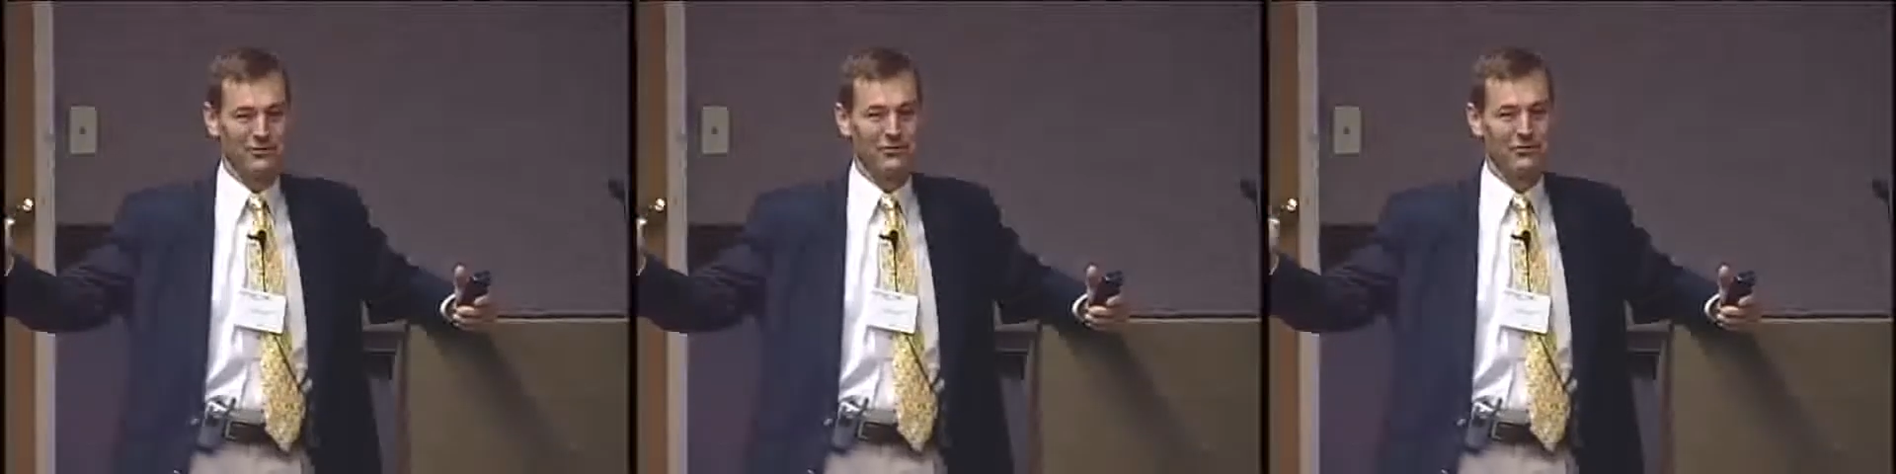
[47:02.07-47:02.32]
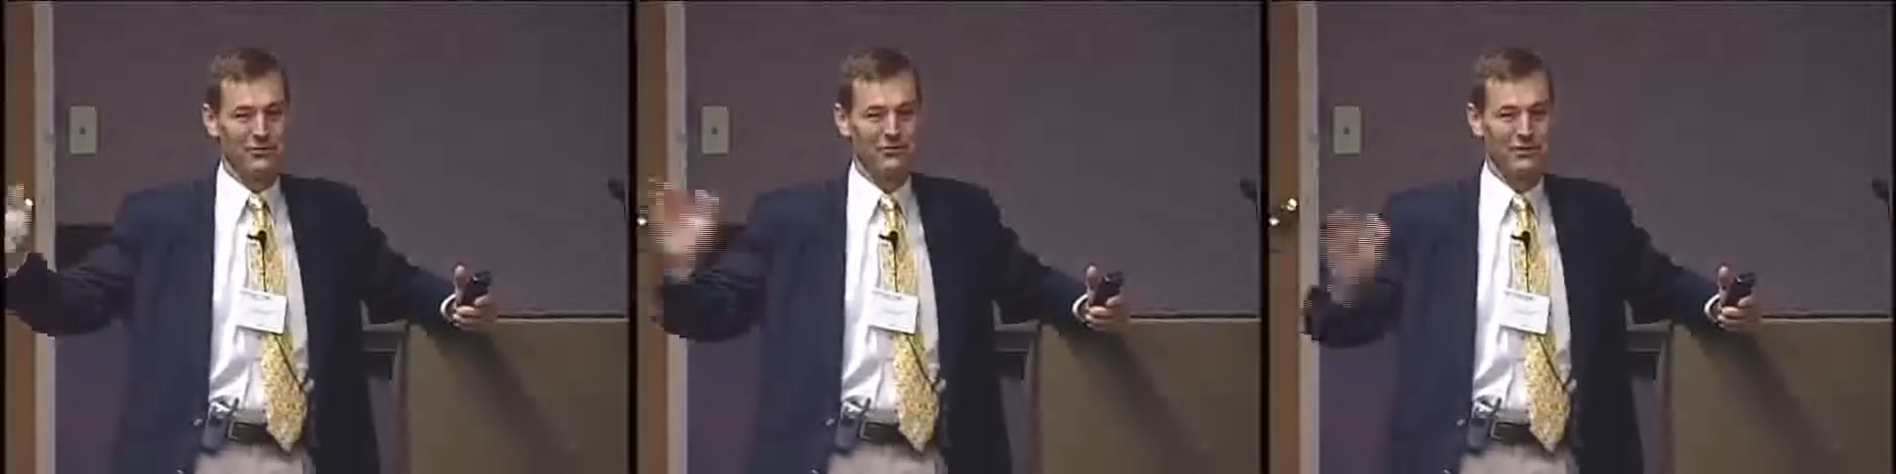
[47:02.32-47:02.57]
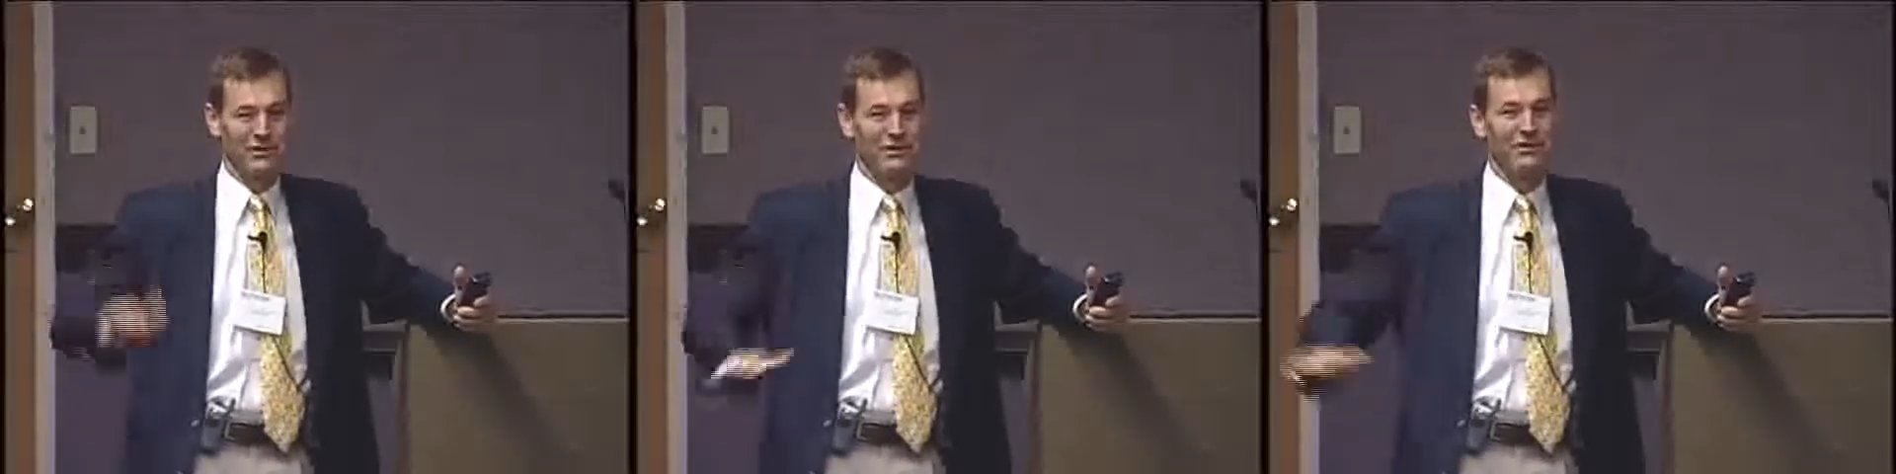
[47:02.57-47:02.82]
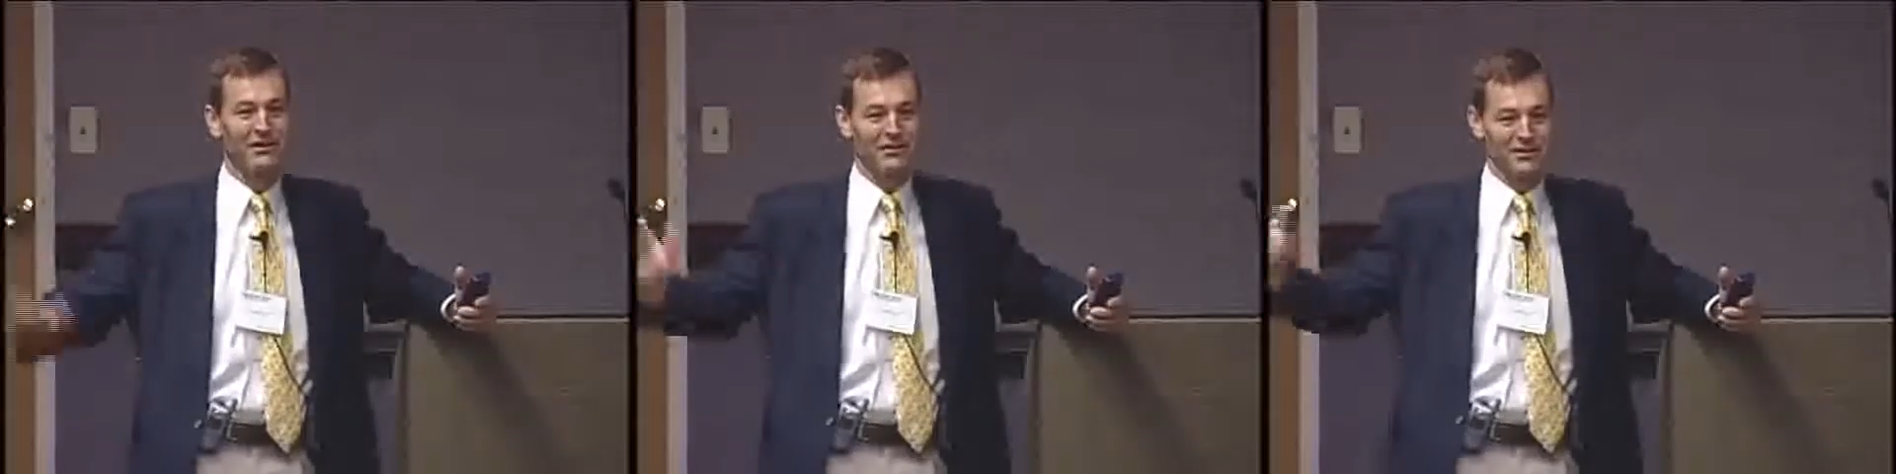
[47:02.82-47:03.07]
through from
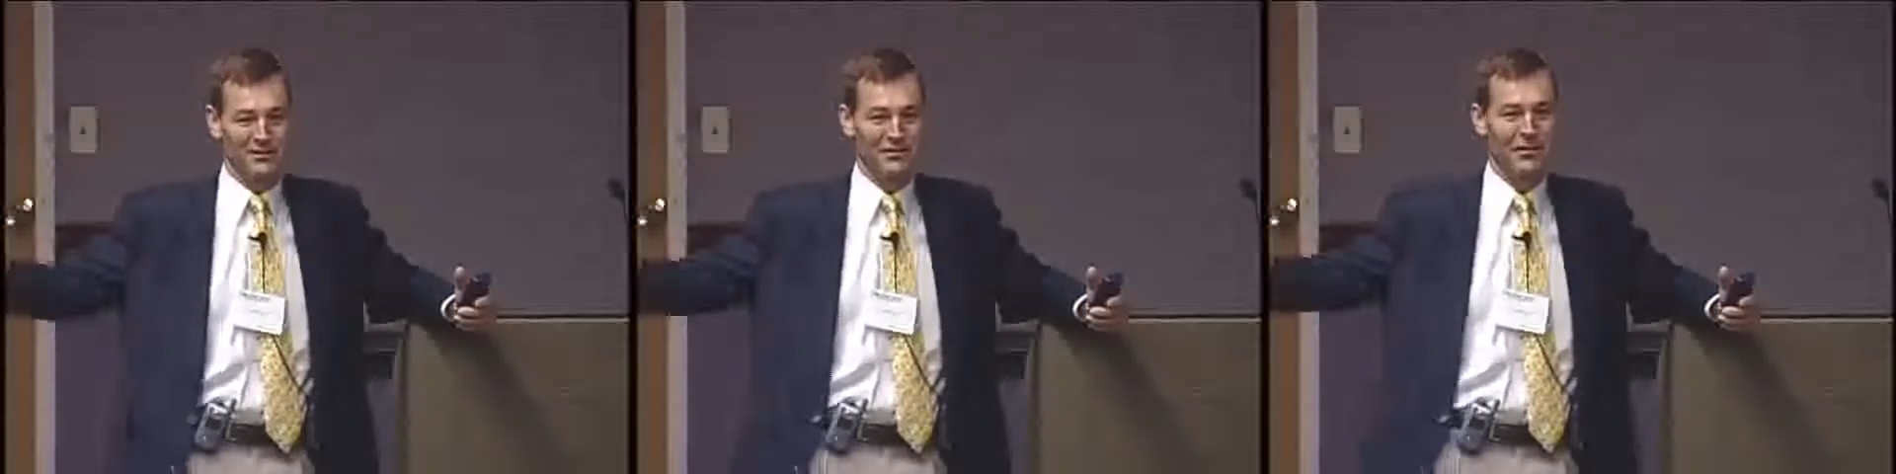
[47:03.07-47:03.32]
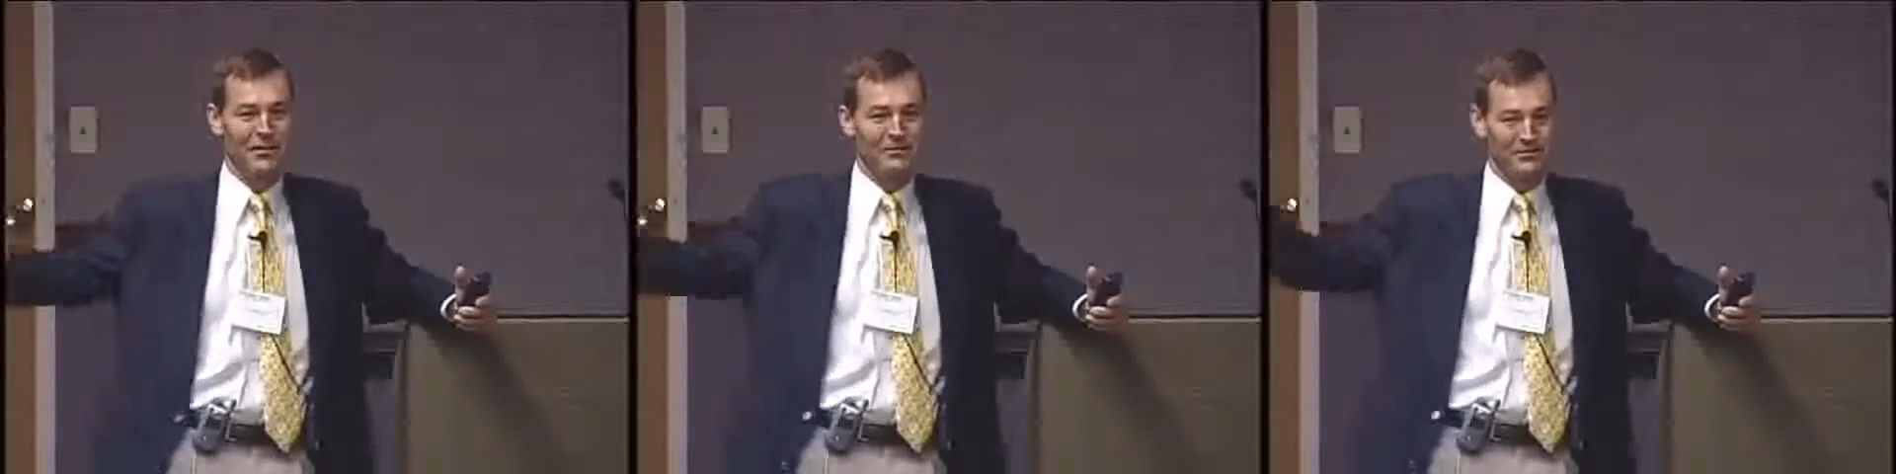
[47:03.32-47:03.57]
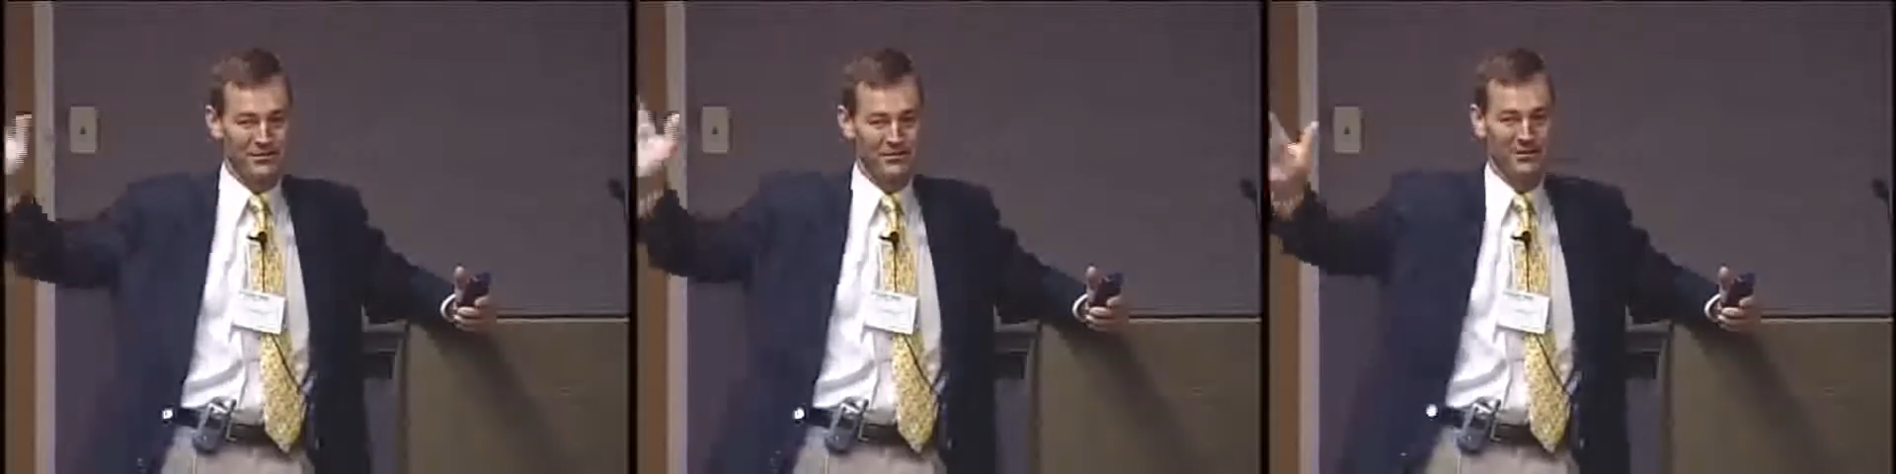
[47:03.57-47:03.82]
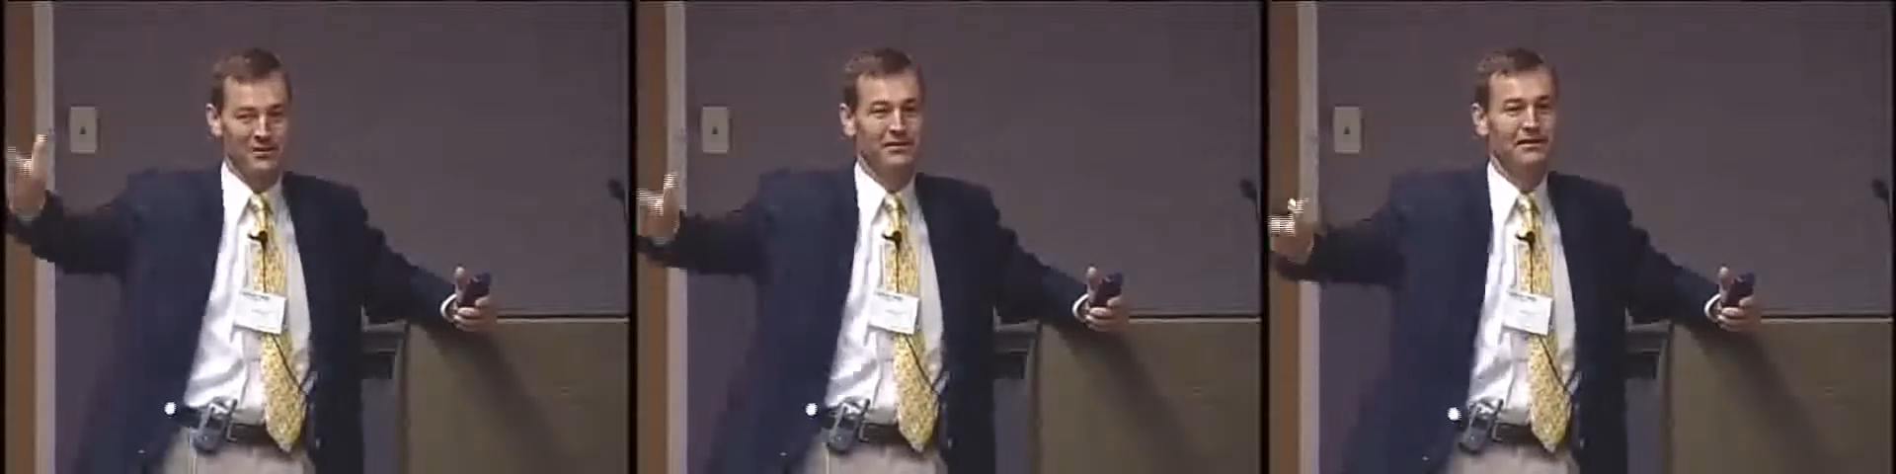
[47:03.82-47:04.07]
the ER to the OBS unit